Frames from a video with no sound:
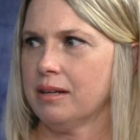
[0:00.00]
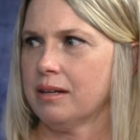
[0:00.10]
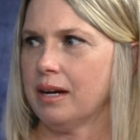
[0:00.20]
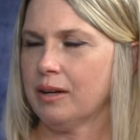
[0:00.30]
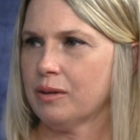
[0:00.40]

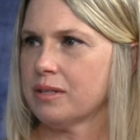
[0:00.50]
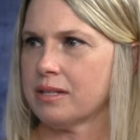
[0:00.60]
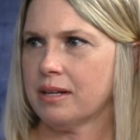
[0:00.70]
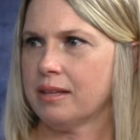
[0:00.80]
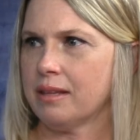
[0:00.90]
I couldn't
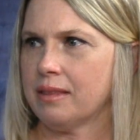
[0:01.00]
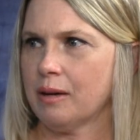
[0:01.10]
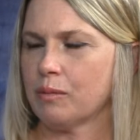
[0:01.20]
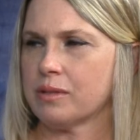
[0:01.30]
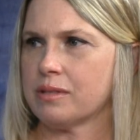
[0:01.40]
deny that
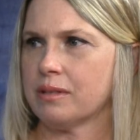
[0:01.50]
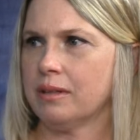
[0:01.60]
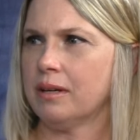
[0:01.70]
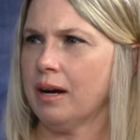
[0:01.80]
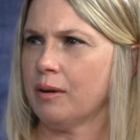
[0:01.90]
that was
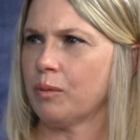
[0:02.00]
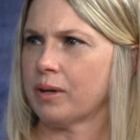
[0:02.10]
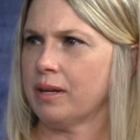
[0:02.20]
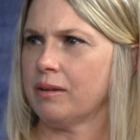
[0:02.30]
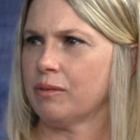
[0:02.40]
God
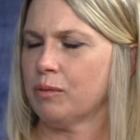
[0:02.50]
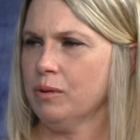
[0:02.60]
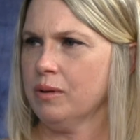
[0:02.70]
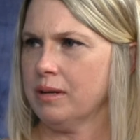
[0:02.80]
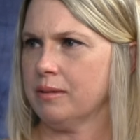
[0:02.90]
working
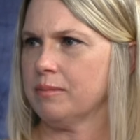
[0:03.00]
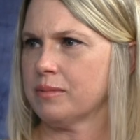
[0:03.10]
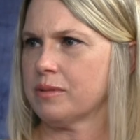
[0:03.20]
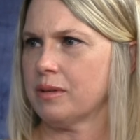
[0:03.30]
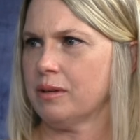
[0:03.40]
through him.
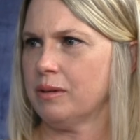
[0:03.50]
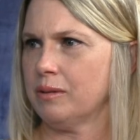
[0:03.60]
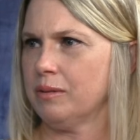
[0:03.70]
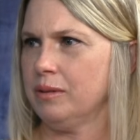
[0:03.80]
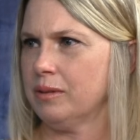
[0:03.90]

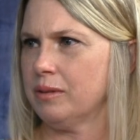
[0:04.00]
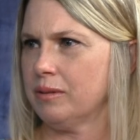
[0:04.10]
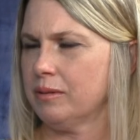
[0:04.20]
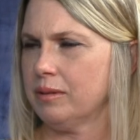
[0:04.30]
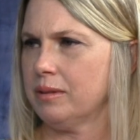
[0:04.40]
So, you
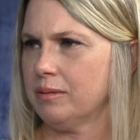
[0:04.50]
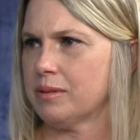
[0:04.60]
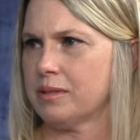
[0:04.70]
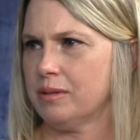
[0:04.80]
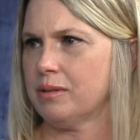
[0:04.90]
know, it yeah.
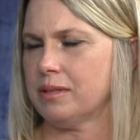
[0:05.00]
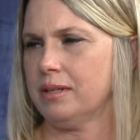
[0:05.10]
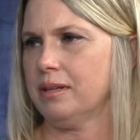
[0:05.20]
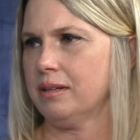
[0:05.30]
was interesting.